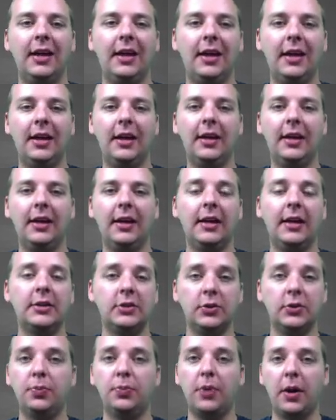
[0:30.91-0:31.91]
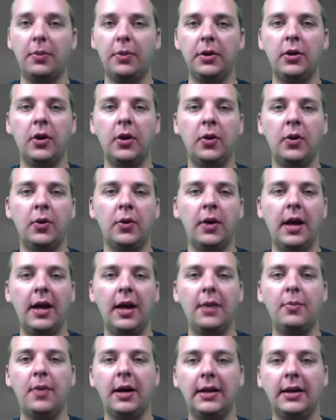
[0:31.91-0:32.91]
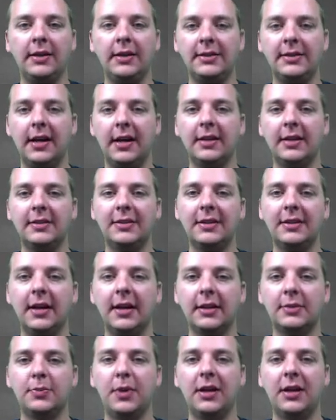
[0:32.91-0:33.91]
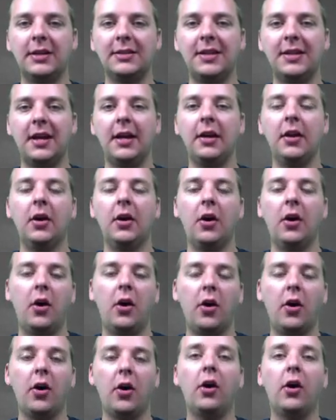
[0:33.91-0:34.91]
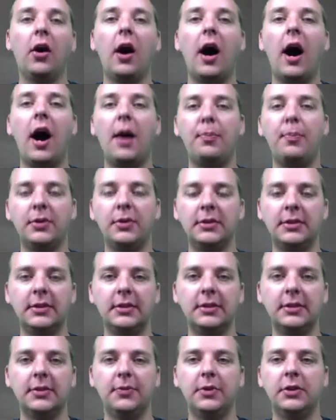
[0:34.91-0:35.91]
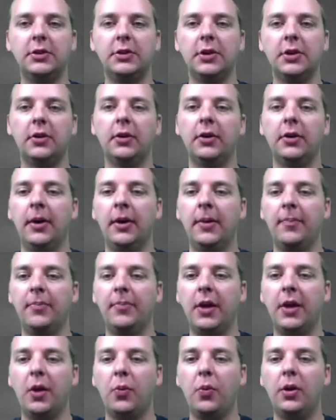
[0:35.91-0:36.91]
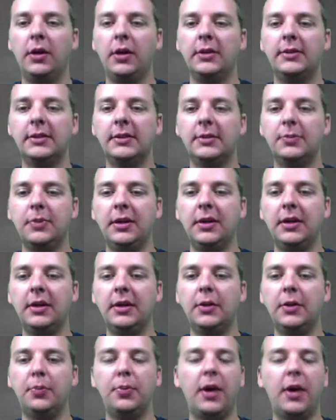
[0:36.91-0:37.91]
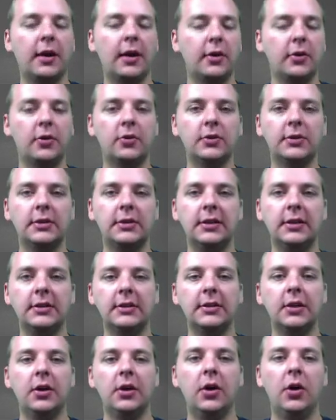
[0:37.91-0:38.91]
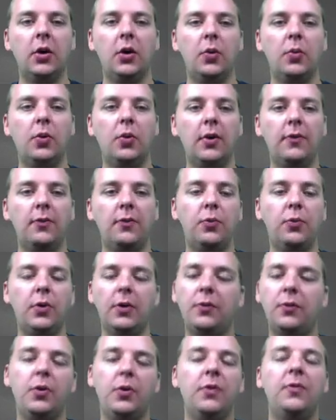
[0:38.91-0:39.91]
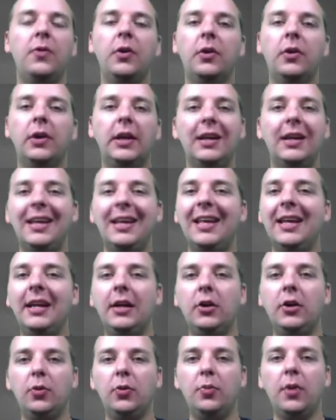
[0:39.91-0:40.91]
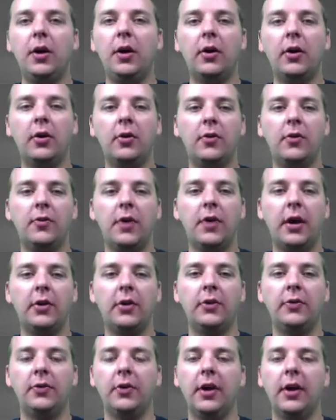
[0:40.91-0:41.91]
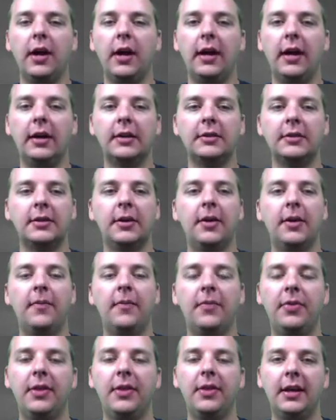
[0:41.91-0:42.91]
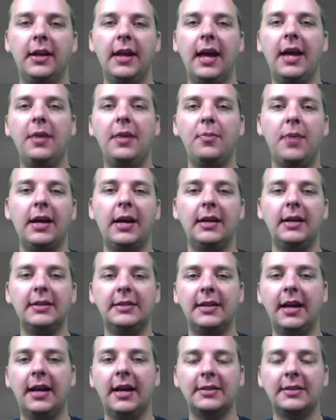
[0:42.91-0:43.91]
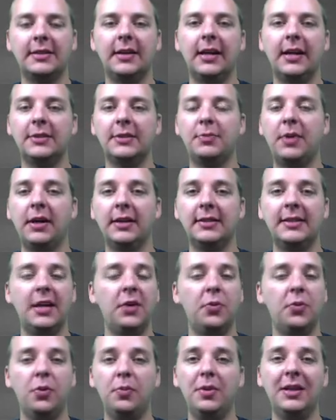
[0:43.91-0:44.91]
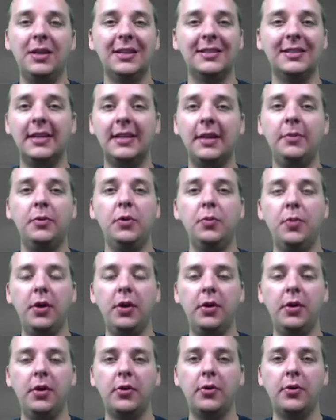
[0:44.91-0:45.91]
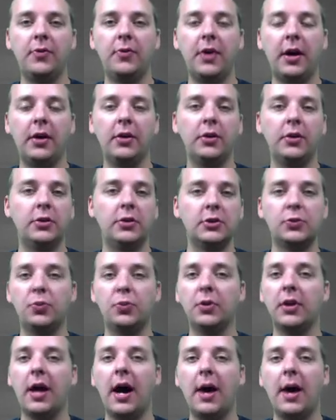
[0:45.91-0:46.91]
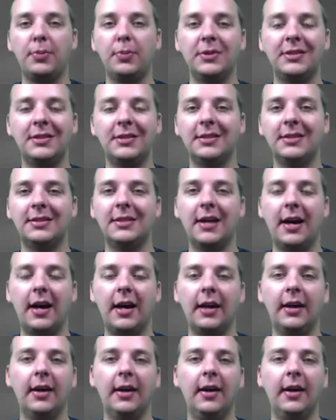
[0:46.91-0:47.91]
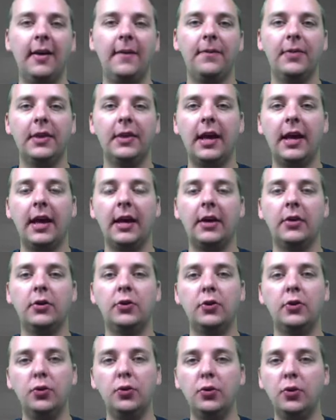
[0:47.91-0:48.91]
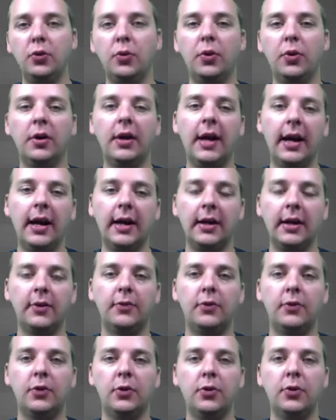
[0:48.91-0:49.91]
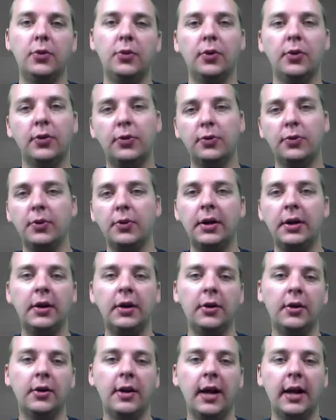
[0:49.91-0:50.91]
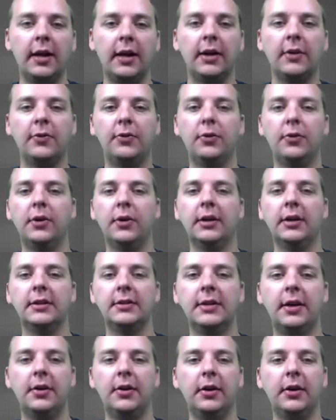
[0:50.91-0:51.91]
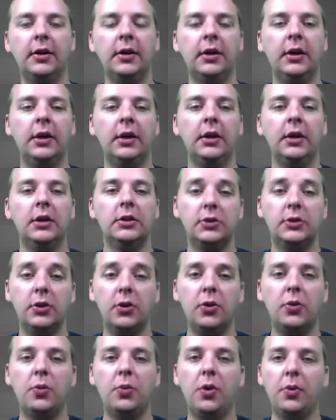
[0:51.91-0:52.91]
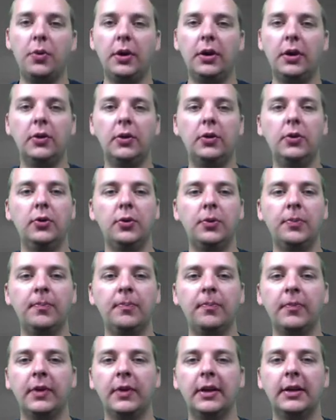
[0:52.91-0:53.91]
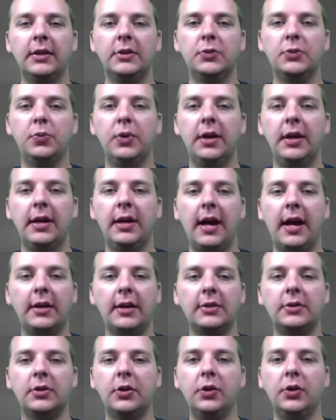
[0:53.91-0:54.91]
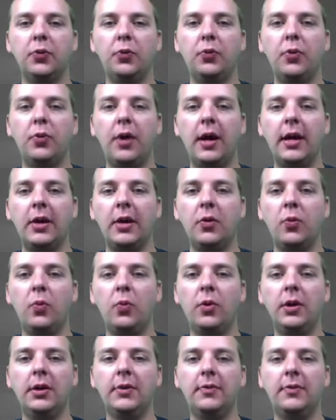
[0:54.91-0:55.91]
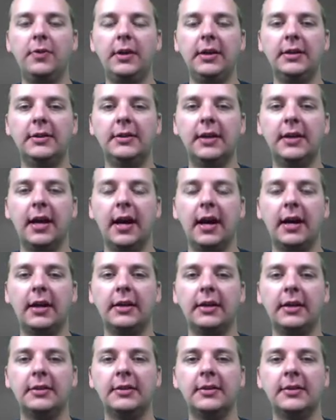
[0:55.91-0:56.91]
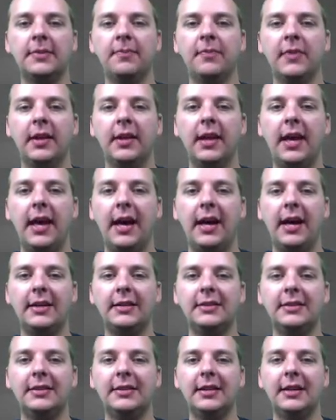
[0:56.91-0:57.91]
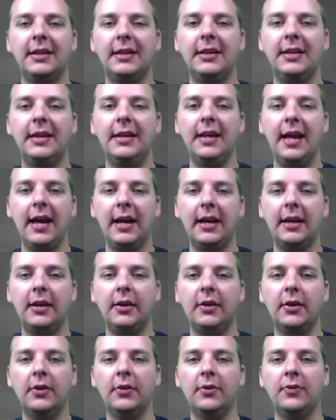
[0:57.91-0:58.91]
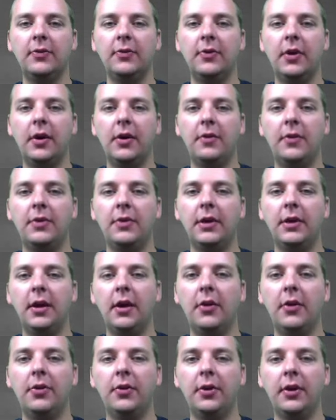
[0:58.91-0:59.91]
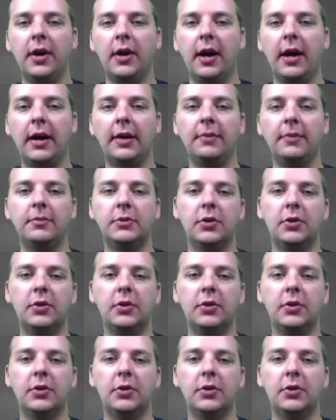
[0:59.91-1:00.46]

And as you probably know, 8 minus x and x minus 8 are opposites of each other. Now, what does this mean in a practical sense? Well, if we filled in any numerical value for x, then 8 minus x and x minus 8 will be the same numerical value, just with opposite sign, like 2 or negative 2 or 3 or negative 3, etc. So what we can do is we can actually write one of these guys as negative of the other guy.